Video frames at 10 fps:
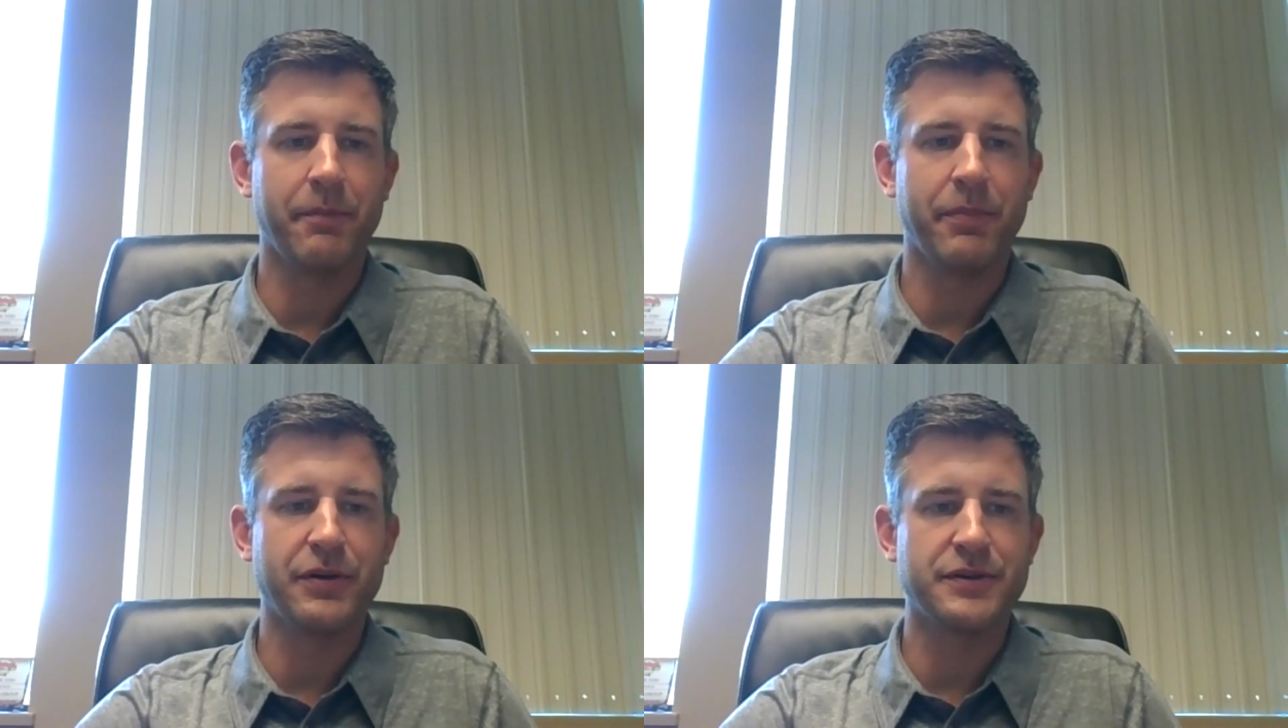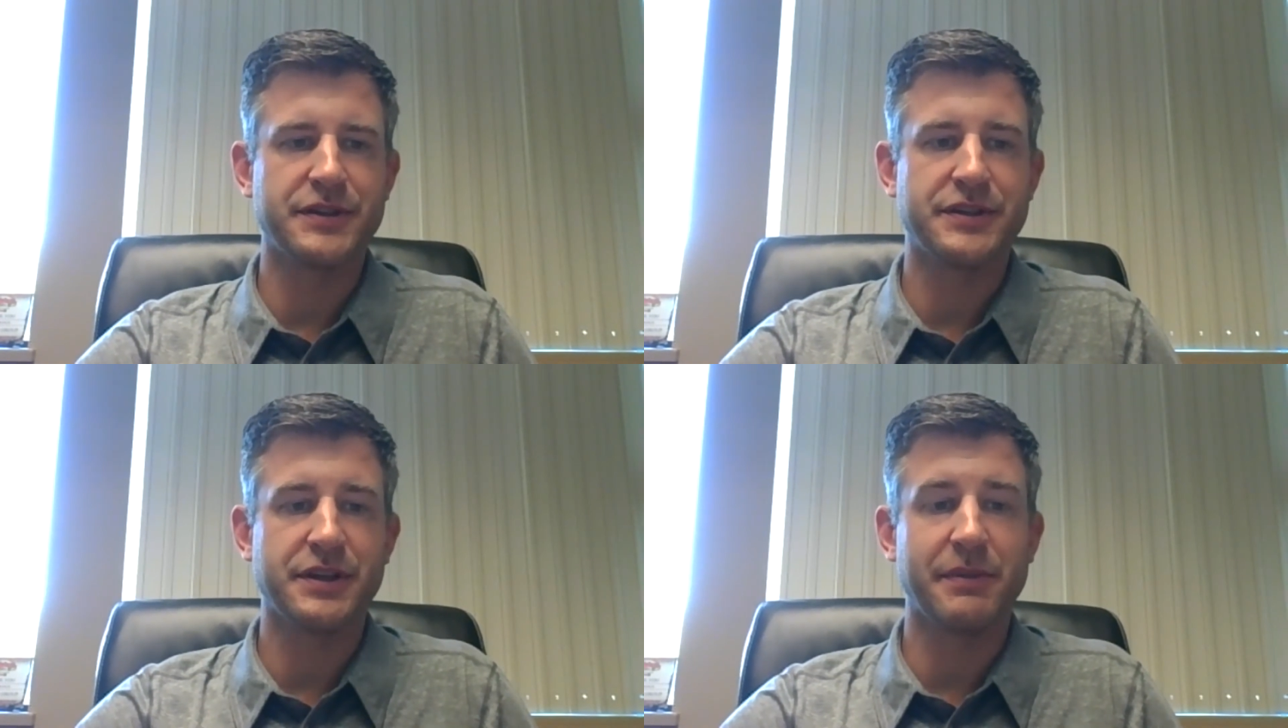There's
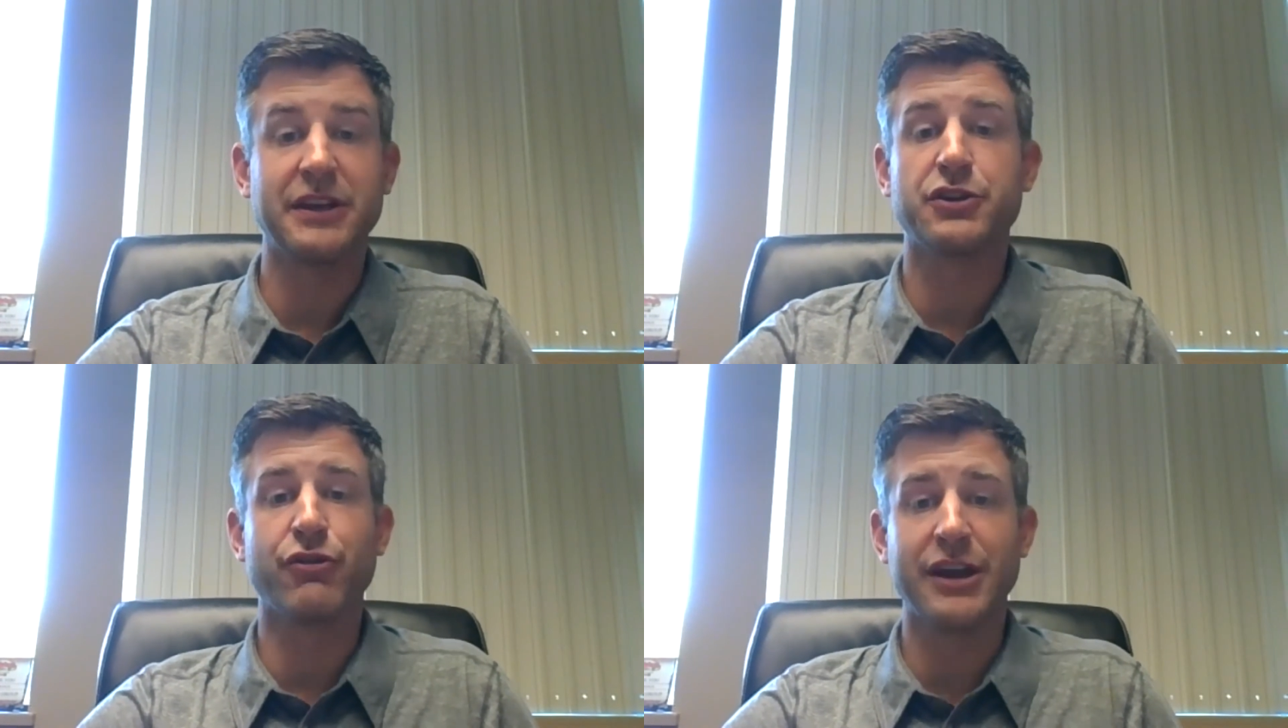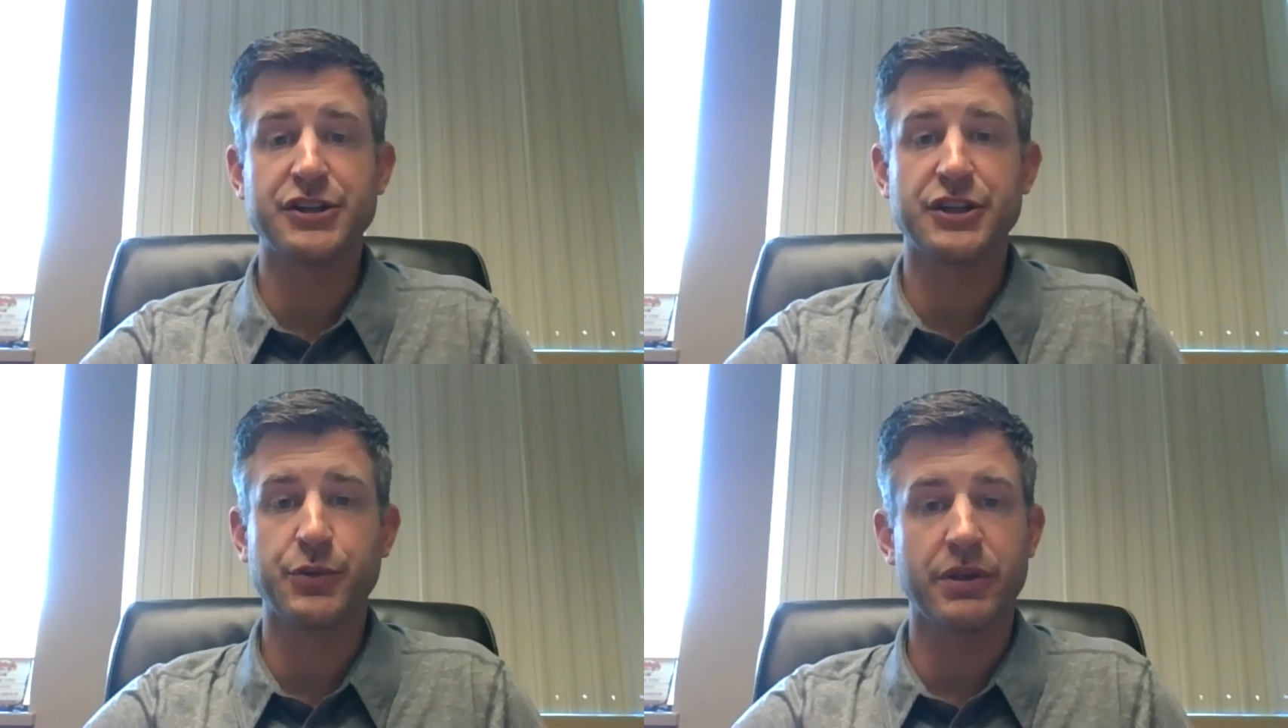some
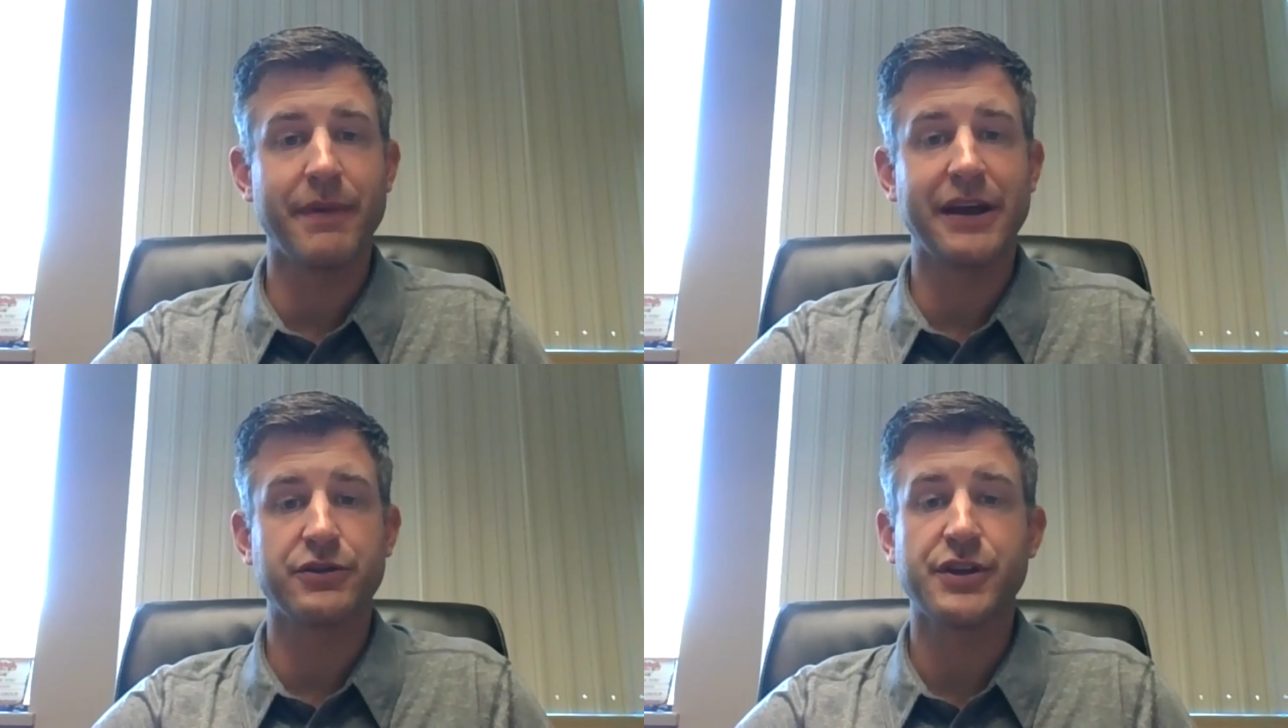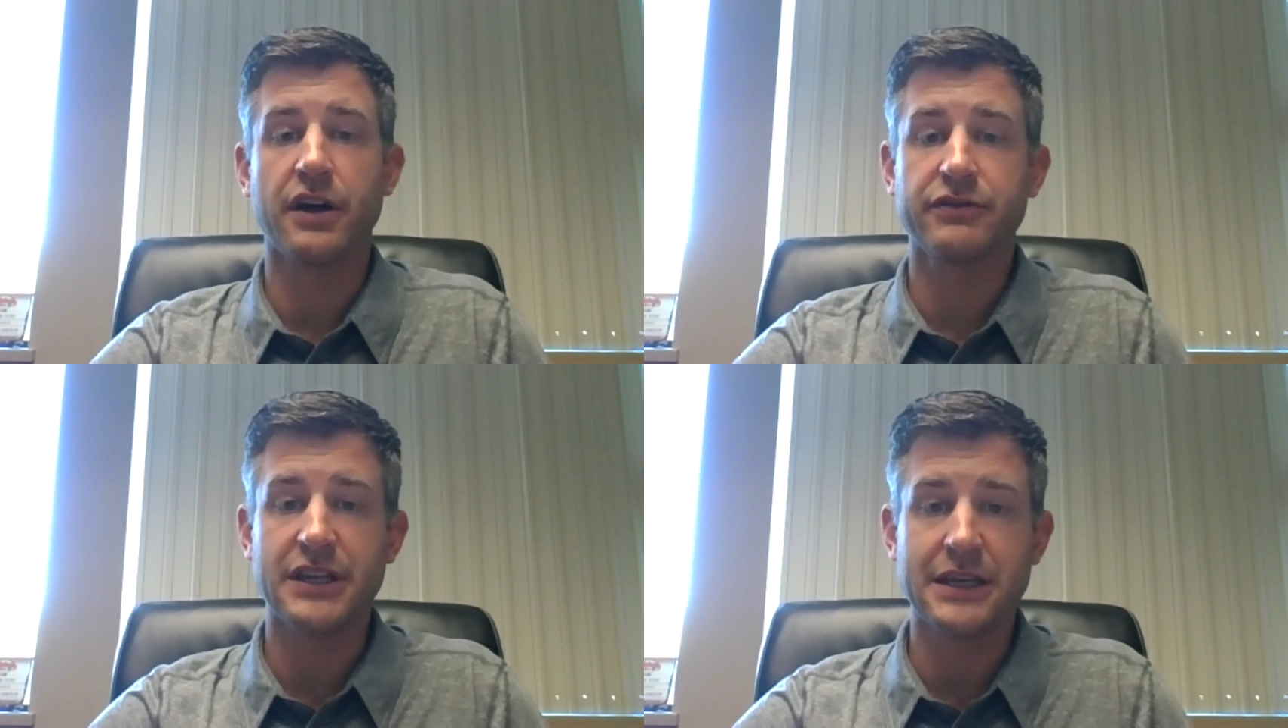integrations with
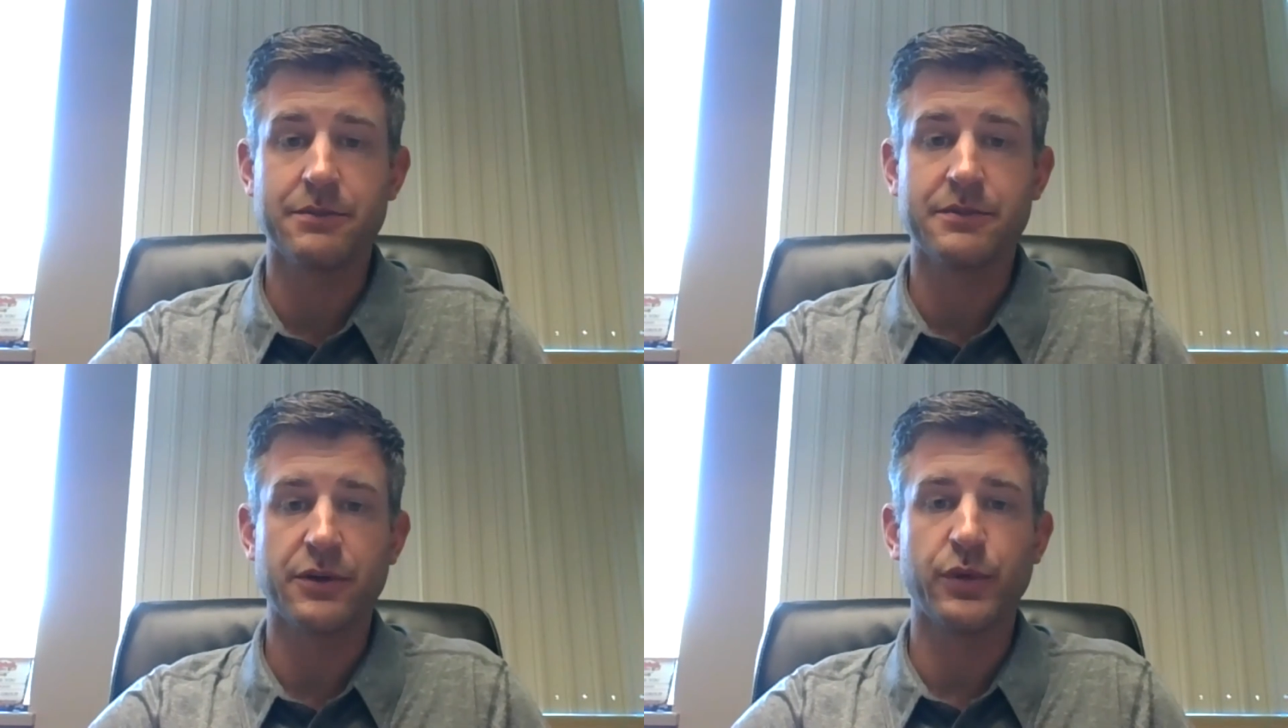Microsoft Teams that